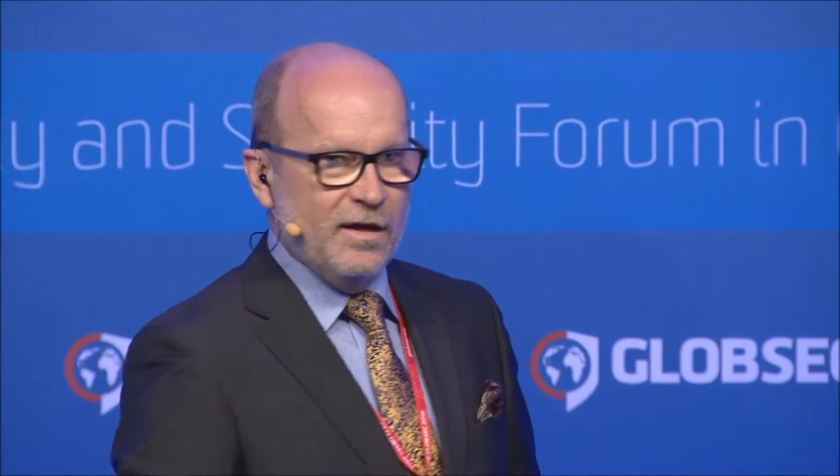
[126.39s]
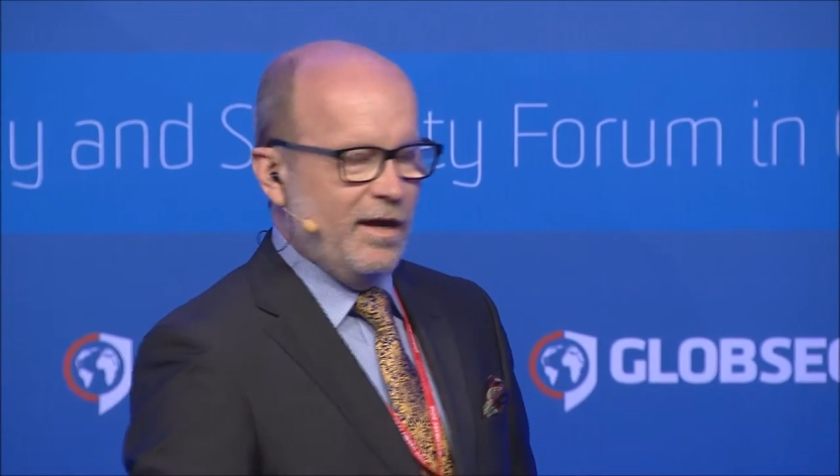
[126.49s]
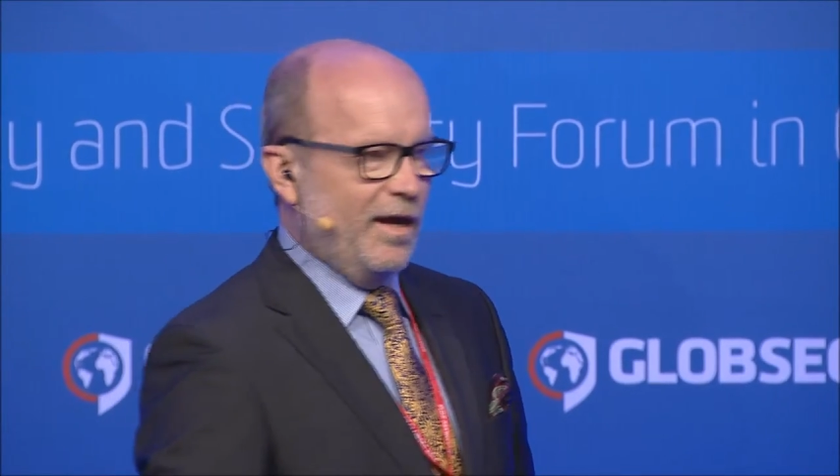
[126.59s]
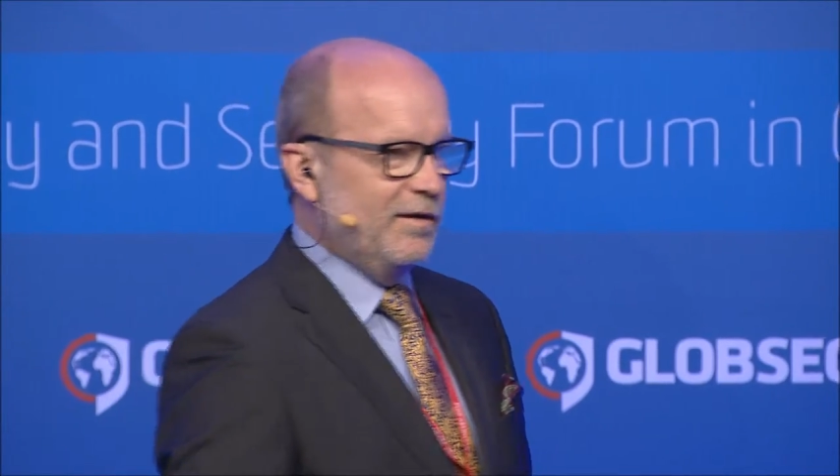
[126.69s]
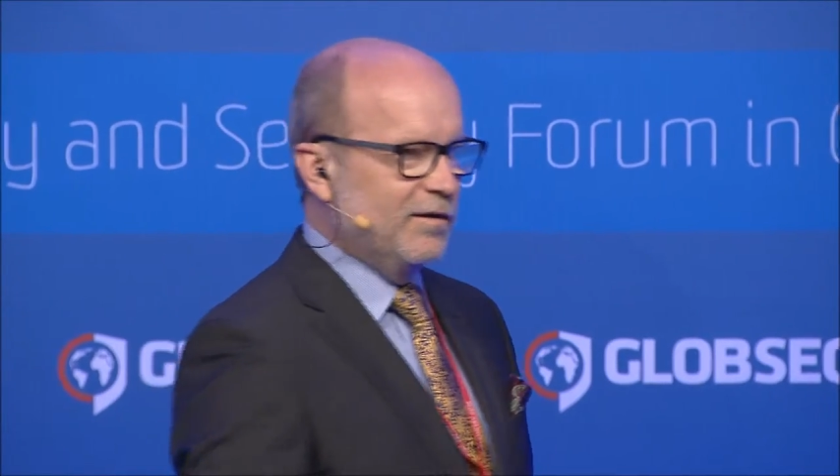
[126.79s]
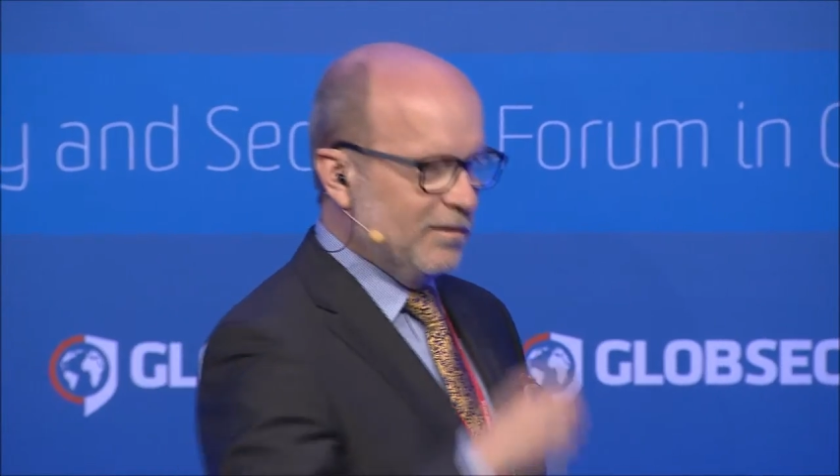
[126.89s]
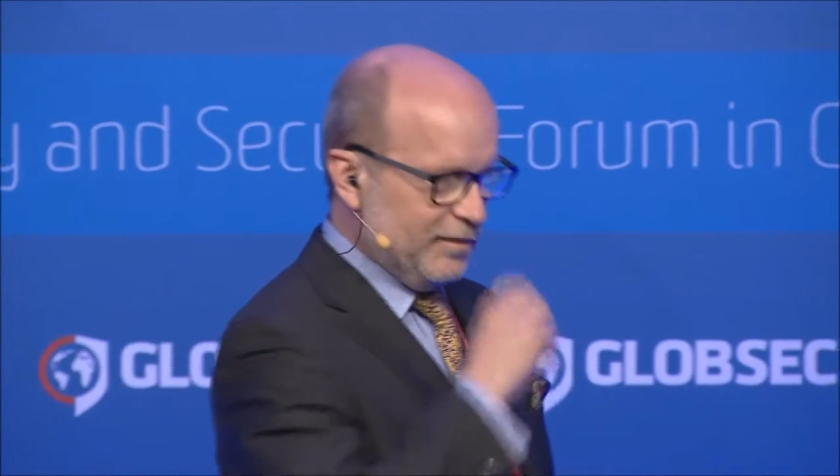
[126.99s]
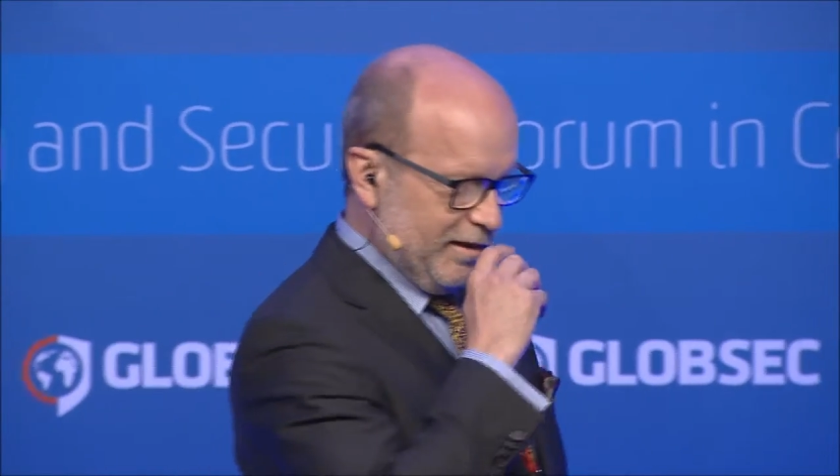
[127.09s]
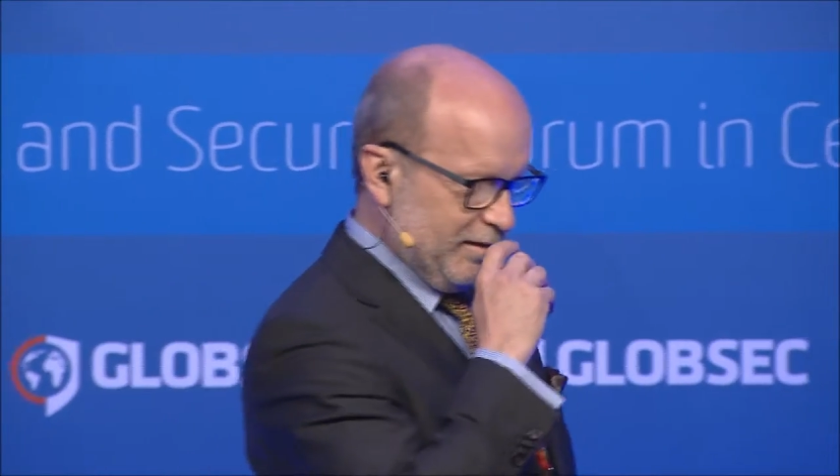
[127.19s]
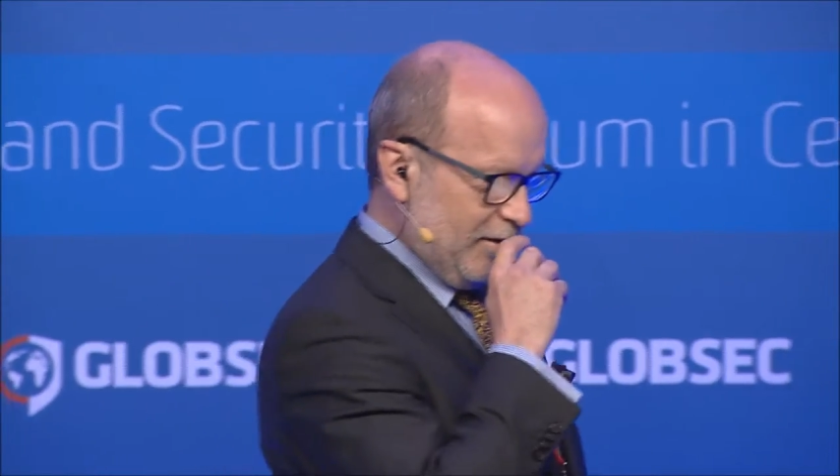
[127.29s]
And not
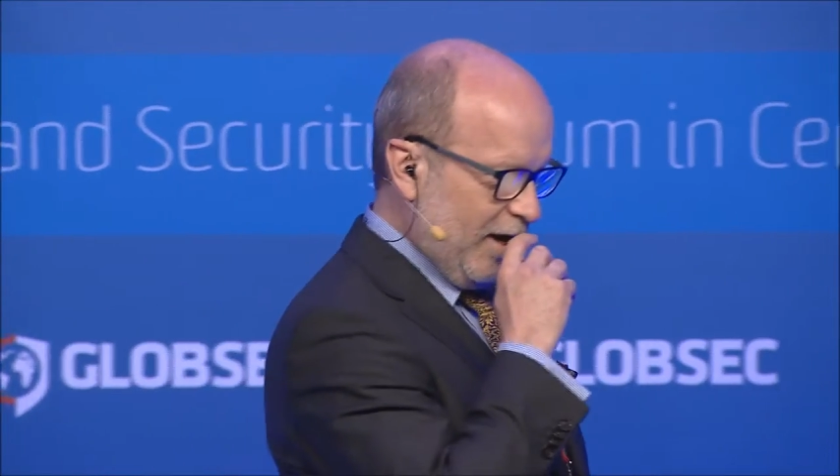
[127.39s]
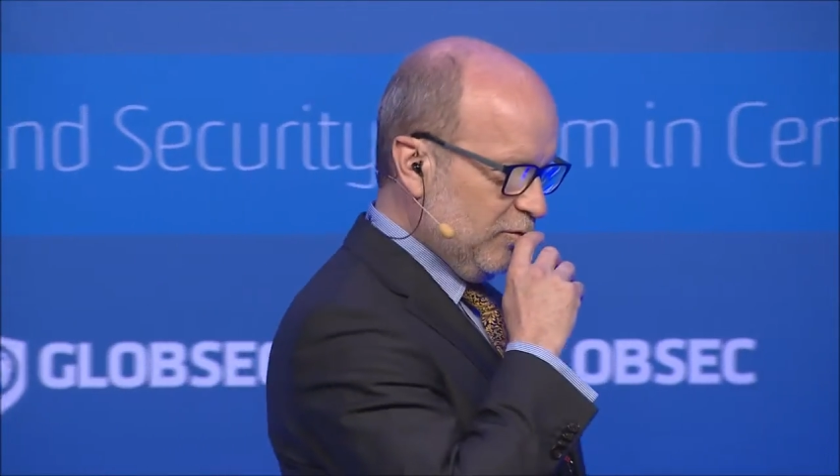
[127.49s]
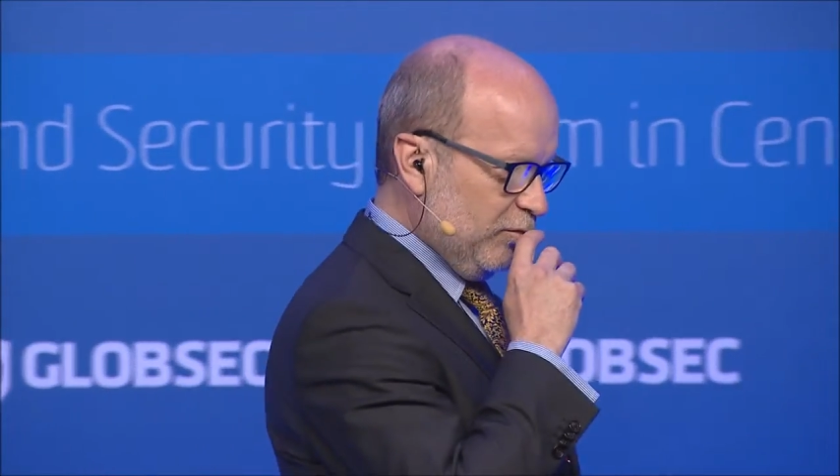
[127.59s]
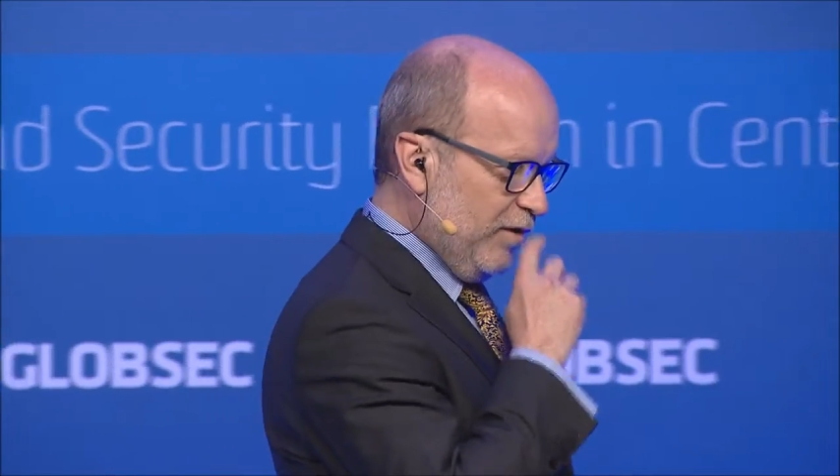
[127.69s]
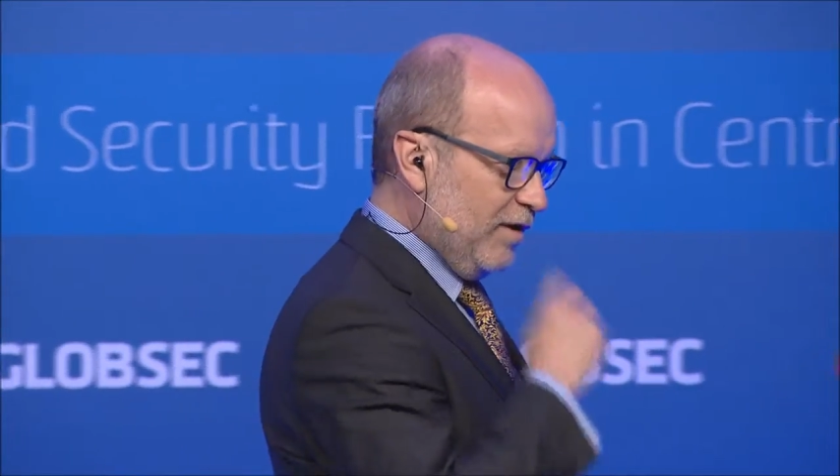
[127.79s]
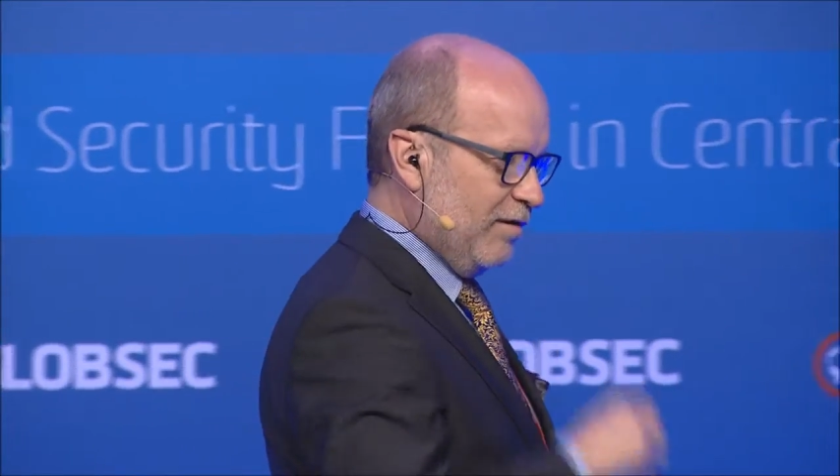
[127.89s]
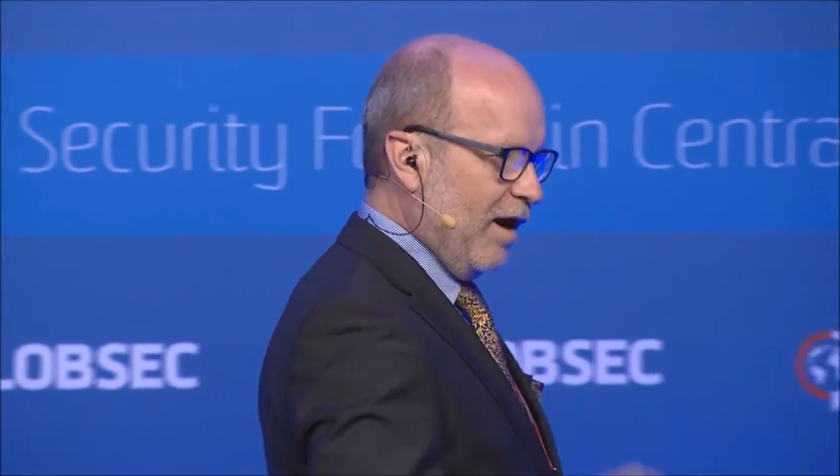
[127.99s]
only try to figure